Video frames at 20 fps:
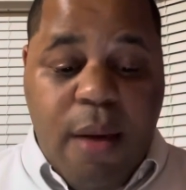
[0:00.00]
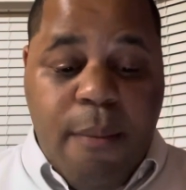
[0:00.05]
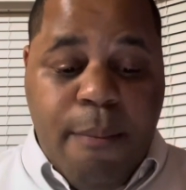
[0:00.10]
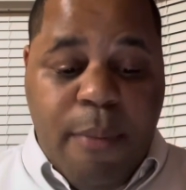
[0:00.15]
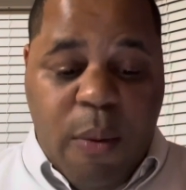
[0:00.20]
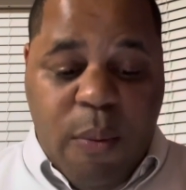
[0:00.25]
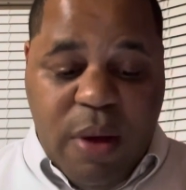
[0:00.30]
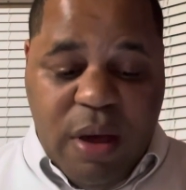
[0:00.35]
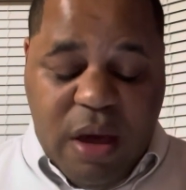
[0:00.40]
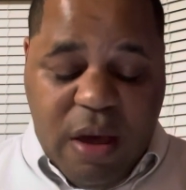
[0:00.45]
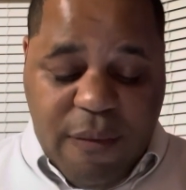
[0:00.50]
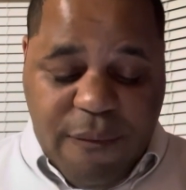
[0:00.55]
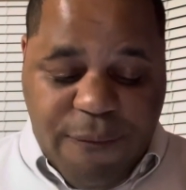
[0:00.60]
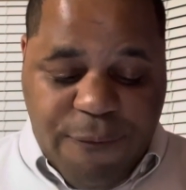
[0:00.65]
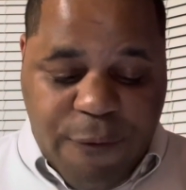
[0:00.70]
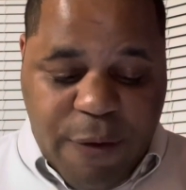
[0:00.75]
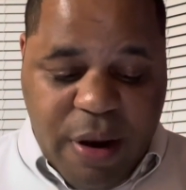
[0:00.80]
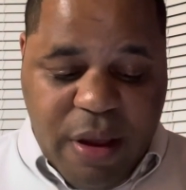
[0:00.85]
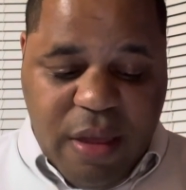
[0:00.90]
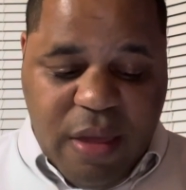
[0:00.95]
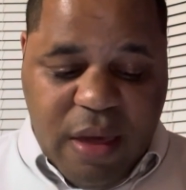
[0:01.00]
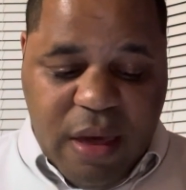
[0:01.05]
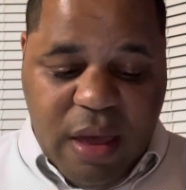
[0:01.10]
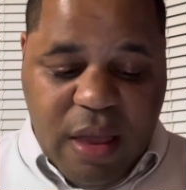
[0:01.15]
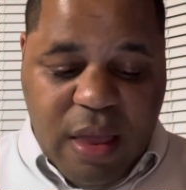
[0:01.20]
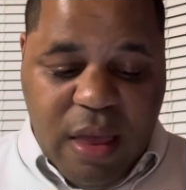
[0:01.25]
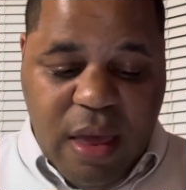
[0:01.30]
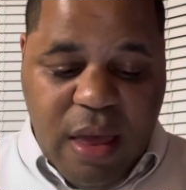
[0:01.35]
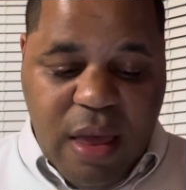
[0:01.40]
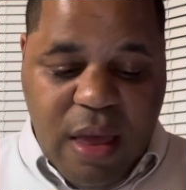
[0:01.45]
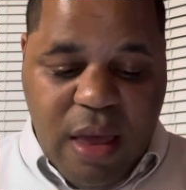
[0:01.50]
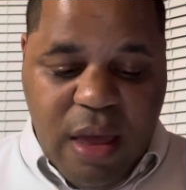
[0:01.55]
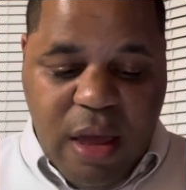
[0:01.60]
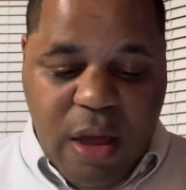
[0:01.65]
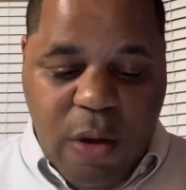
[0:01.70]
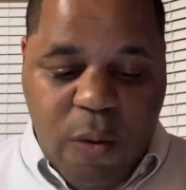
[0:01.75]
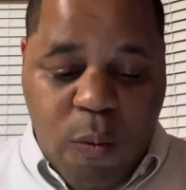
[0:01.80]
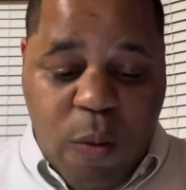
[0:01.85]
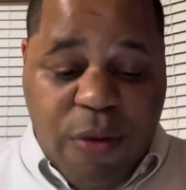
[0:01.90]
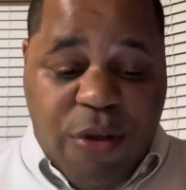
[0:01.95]
but when confronted
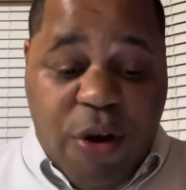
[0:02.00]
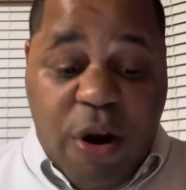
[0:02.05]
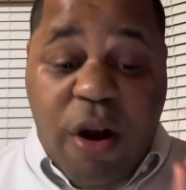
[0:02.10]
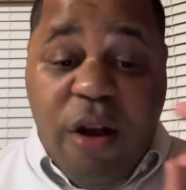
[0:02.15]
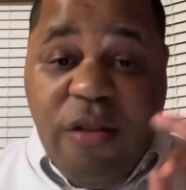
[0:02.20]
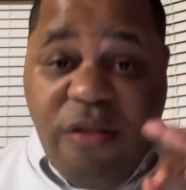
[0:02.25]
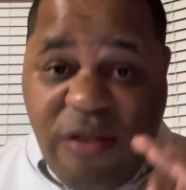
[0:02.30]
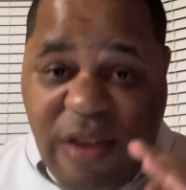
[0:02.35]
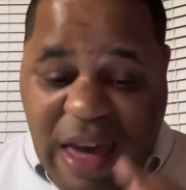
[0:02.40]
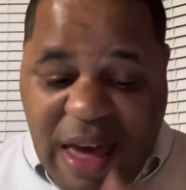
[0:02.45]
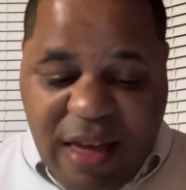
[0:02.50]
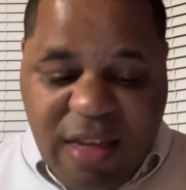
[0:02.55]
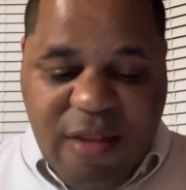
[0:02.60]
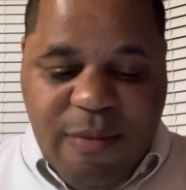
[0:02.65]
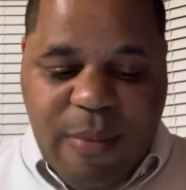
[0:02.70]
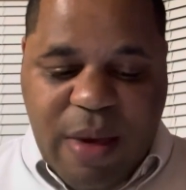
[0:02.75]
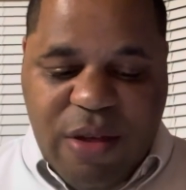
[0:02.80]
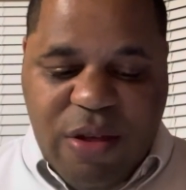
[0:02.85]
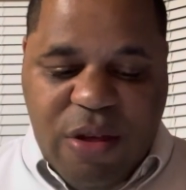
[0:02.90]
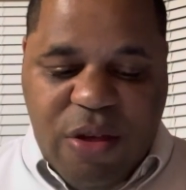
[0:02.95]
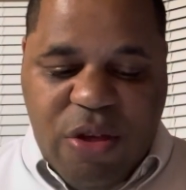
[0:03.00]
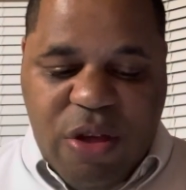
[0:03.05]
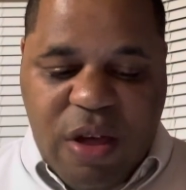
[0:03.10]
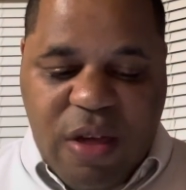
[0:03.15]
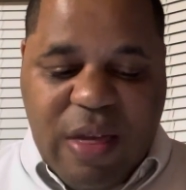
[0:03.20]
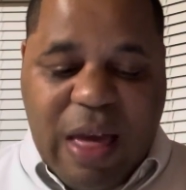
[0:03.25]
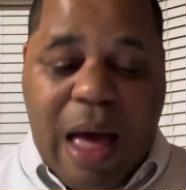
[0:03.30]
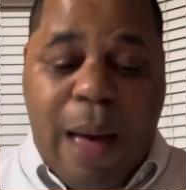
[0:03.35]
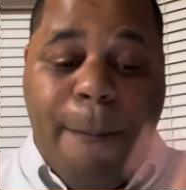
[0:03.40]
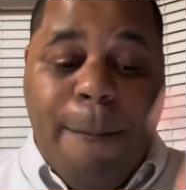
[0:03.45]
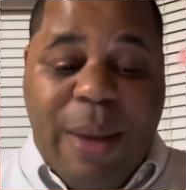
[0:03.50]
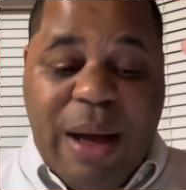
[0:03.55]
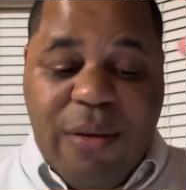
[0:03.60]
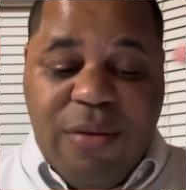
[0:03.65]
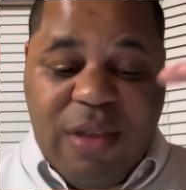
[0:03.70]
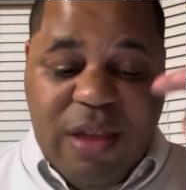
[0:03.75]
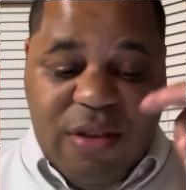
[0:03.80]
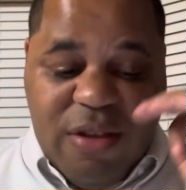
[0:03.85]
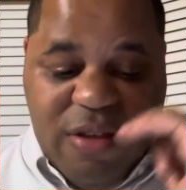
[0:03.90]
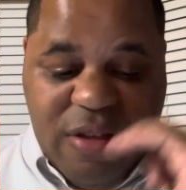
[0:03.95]
with her text messages about
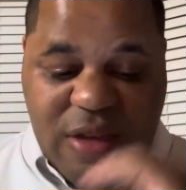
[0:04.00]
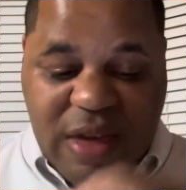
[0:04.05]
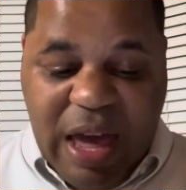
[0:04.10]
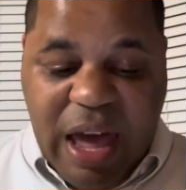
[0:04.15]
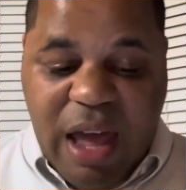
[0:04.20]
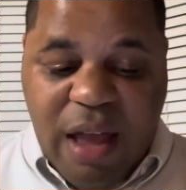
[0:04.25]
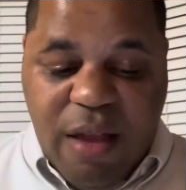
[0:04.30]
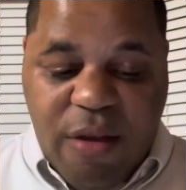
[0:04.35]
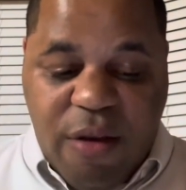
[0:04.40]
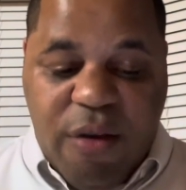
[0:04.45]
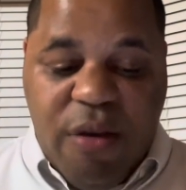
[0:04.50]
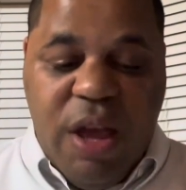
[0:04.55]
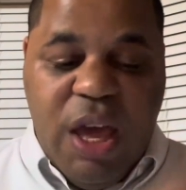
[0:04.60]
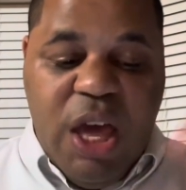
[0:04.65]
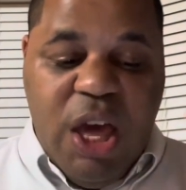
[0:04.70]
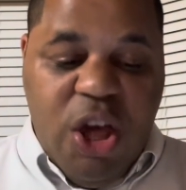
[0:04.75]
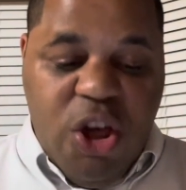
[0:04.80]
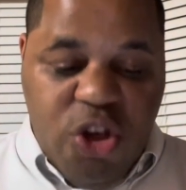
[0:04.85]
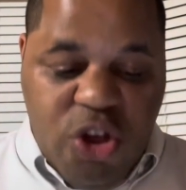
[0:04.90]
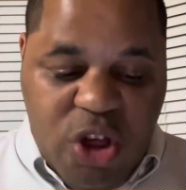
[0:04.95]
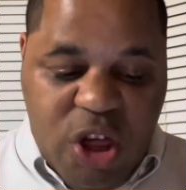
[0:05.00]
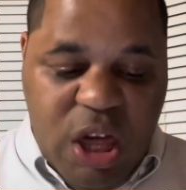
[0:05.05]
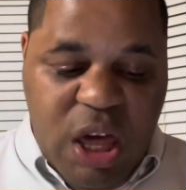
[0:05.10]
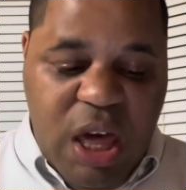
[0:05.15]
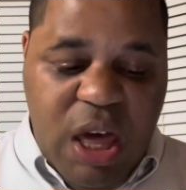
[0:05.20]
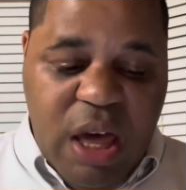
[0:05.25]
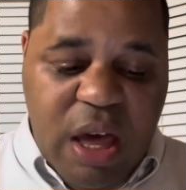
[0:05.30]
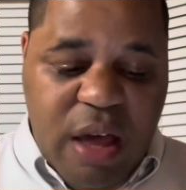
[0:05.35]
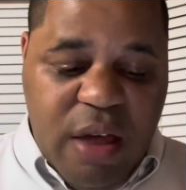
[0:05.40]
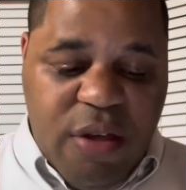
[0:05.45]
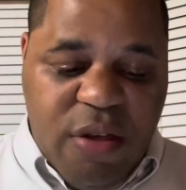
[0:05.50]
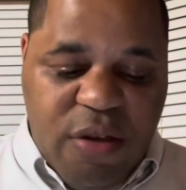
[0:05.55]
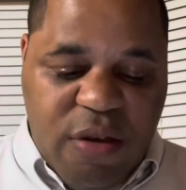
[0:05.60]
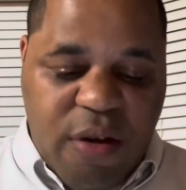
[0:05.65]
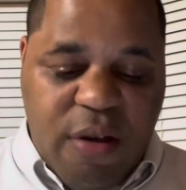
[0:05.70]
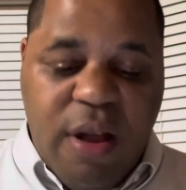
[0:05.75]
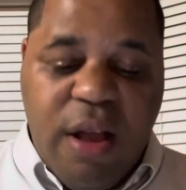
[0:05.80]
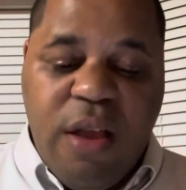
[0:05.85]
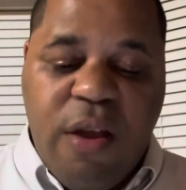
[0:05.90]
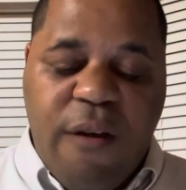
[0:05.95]
the scanner, she
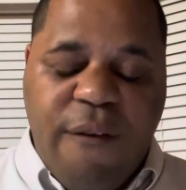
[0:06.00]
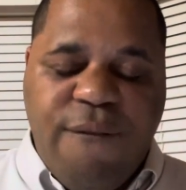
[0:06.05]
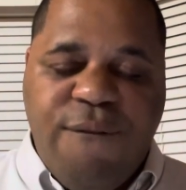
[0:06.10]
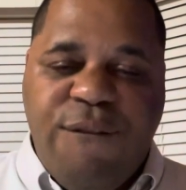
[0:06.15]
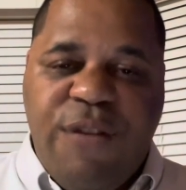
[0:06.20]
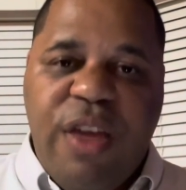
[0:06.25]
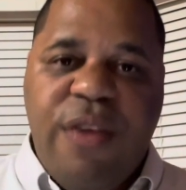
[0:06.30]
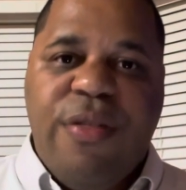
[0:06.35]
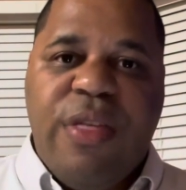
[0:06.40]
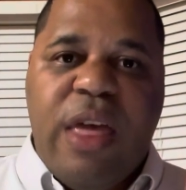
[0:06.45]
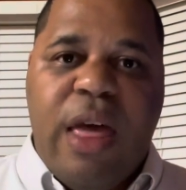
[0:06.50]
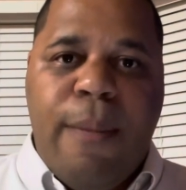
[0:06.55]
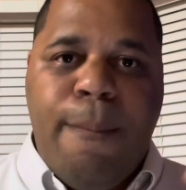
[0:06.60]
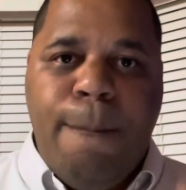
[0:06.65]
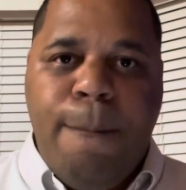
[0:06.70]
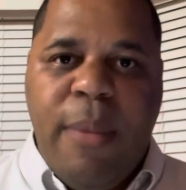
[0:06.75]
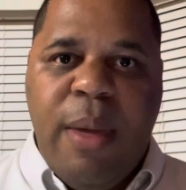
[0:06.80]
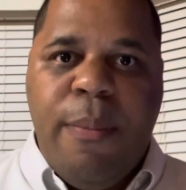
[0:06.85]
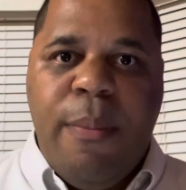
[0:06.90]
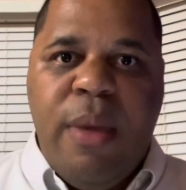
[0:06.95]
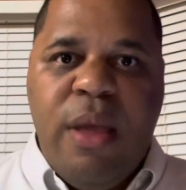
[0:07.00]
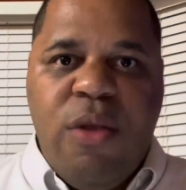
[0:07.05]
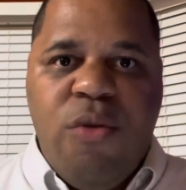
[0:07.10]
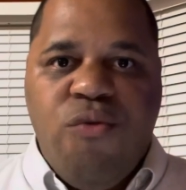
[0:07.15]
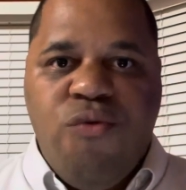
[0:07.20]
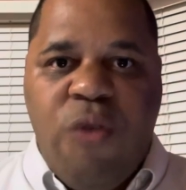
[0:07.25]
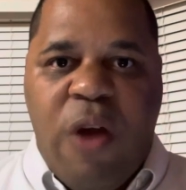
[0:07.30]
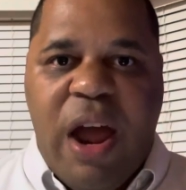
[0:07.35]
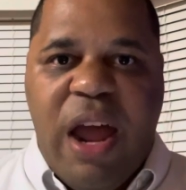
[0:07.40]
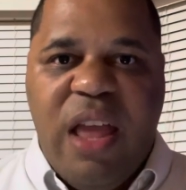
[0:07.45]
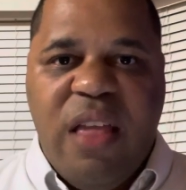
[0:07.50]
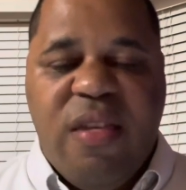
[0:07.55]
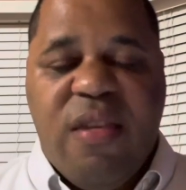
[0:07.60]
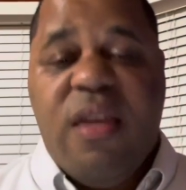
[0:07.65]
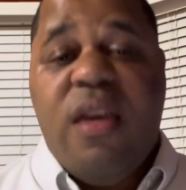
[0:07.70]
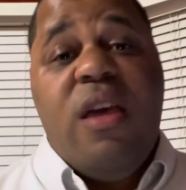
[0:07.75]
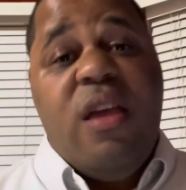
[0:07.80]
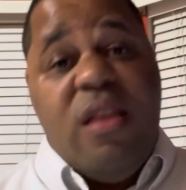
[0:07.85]
asserted her Fifth Amendment rights.